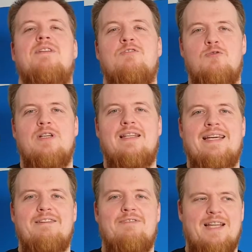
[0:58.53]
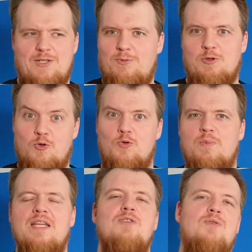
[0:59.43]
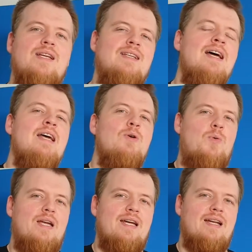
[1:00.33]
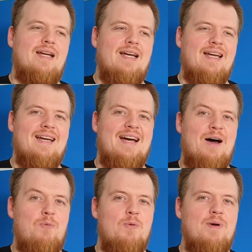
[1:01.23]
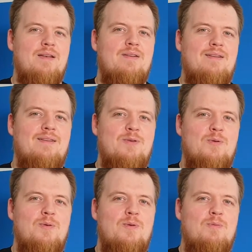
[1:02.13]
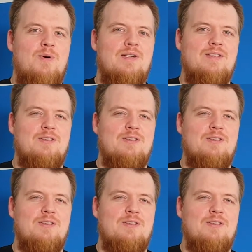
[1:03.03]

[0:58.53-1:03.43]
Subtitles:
in real life, and that's what drew me to it, where a woman who was